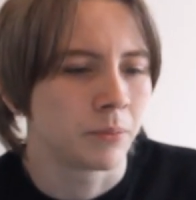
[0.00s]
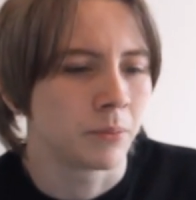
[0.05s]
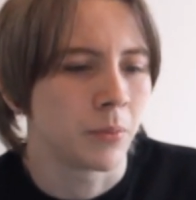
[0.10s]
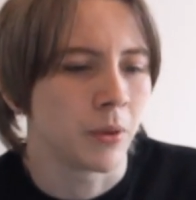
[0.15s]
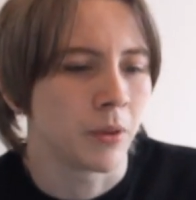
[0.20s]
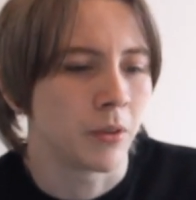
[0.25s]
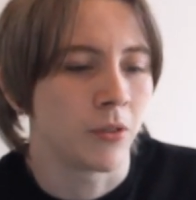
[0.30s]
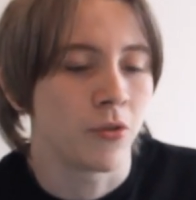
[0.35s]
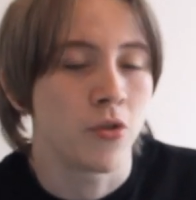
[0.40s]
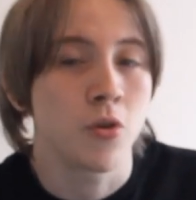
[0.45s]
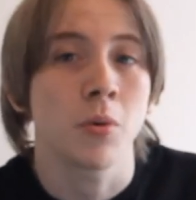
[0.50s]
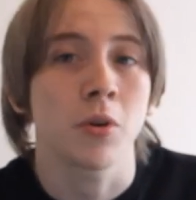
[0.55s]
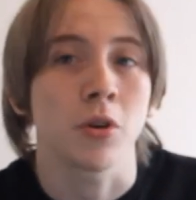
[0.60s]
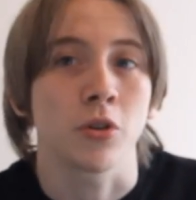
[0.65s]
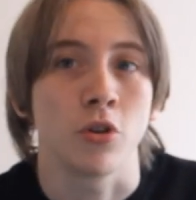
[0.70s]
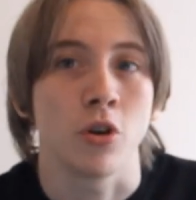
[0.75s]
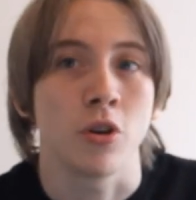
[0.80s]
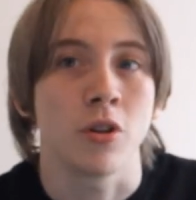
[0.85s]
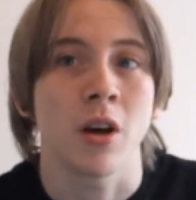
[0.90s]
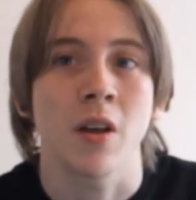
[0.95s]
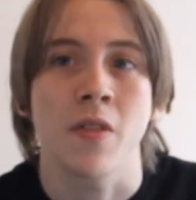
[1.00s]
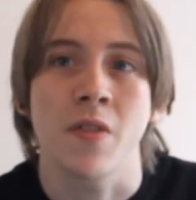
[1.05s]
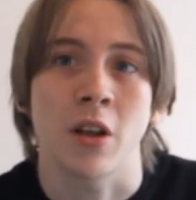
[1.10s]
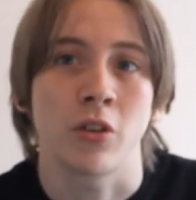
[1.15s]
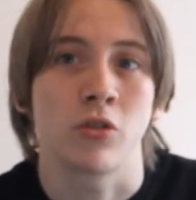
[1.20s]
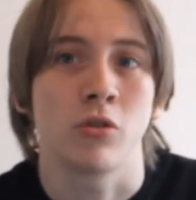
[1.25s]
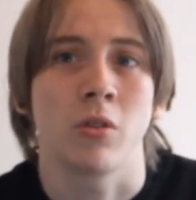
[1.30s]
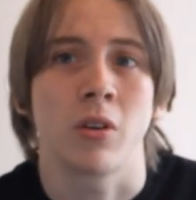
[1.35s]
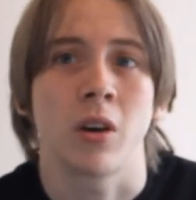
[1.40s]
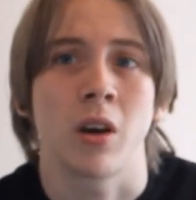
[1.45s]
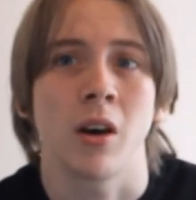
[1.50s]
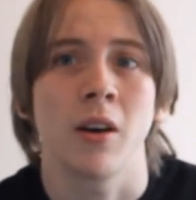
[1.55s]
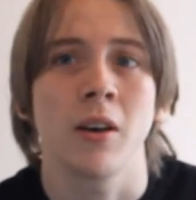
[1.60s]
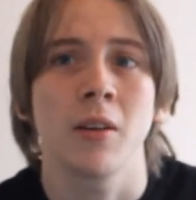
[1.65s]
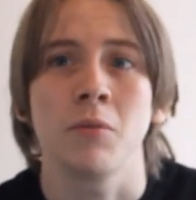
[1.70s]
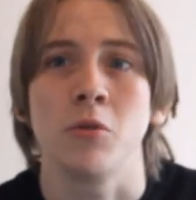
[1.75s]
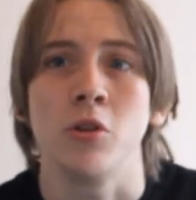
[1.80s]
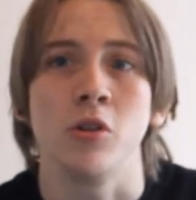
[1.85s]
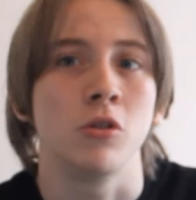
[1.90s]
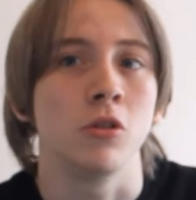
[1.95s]
But if you want to do that, that's okay.
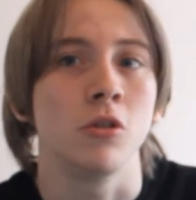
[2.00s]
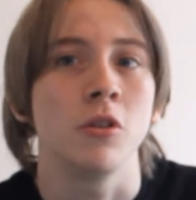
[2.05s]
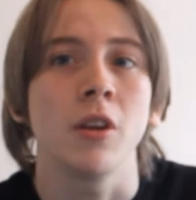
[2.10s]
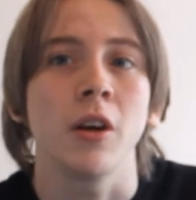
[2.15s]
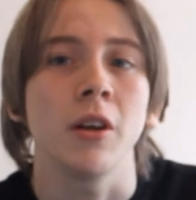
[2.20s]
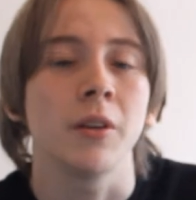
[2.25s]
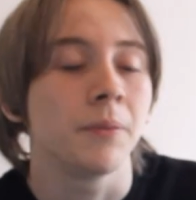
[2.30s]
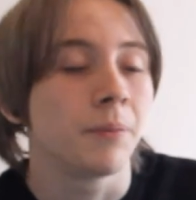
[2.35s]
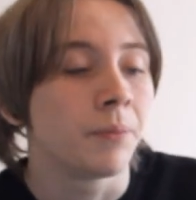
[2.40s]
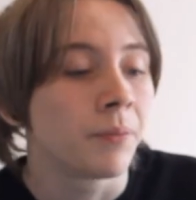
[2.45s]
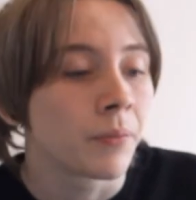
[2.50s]
You do that.